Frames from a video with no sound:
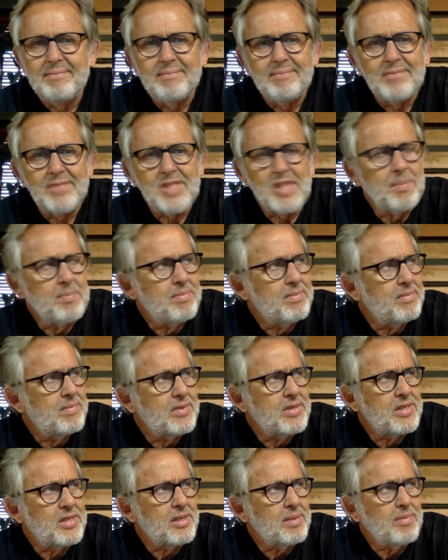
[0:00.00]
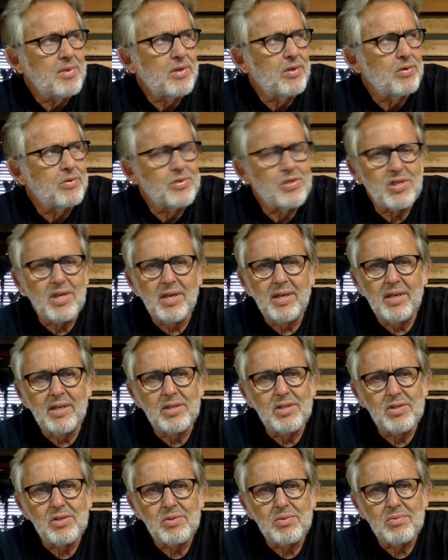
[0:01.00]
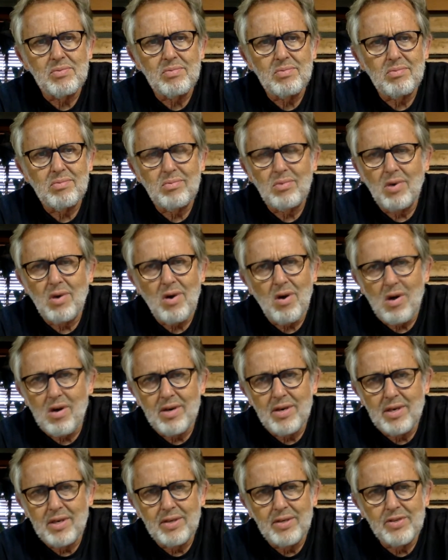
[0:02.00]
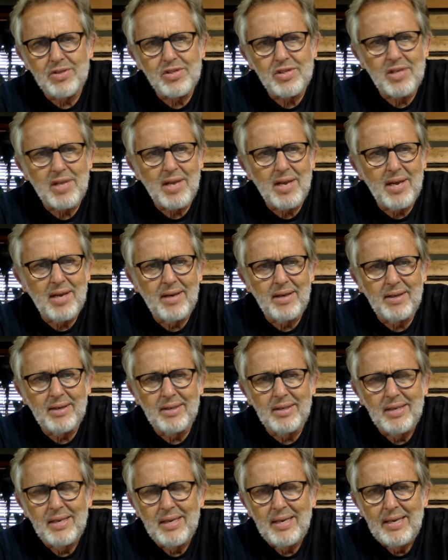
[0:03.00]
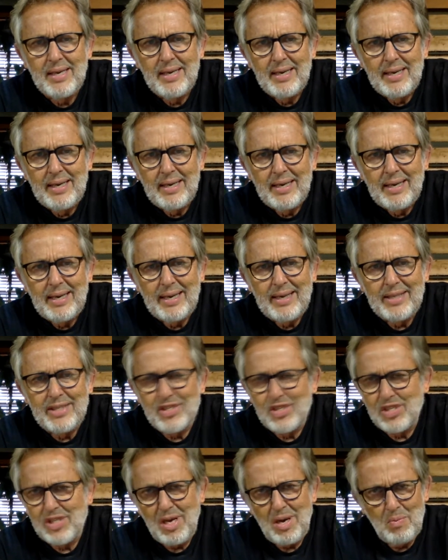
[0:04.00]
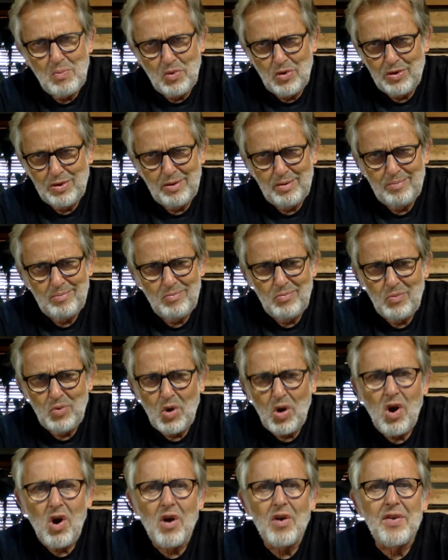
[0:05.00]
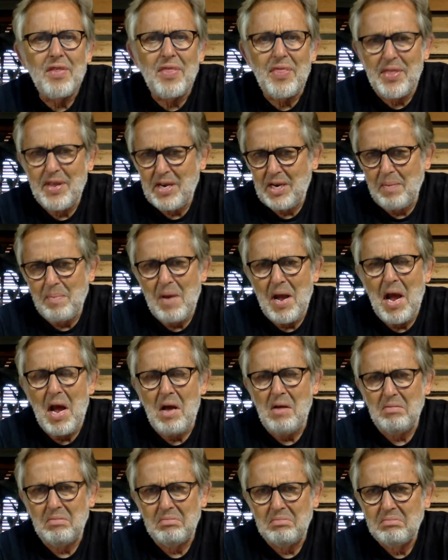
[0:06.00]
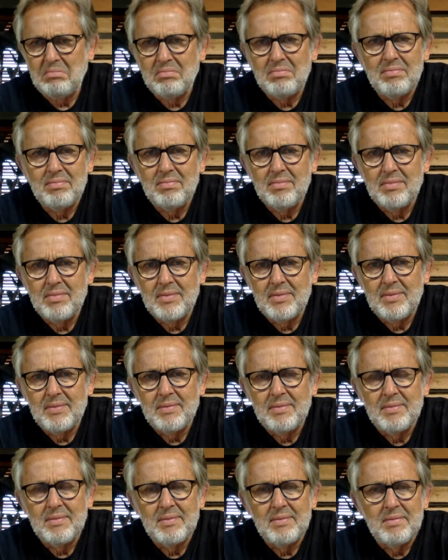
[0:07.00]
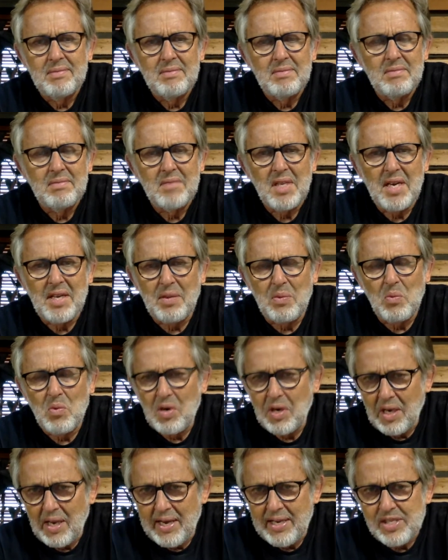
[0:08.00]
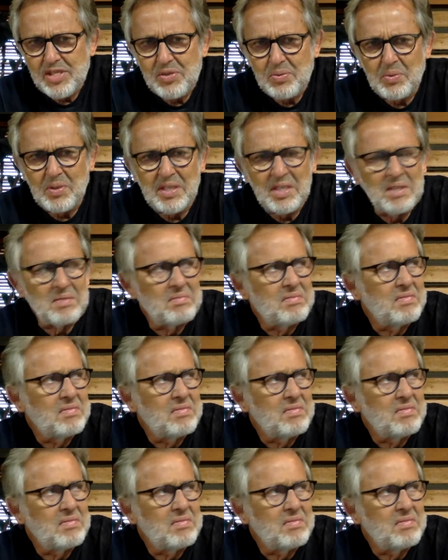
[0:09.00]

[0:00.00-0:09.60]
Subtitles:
Some of those sayings were hard to understand, and some were hard to think about, like the one last week.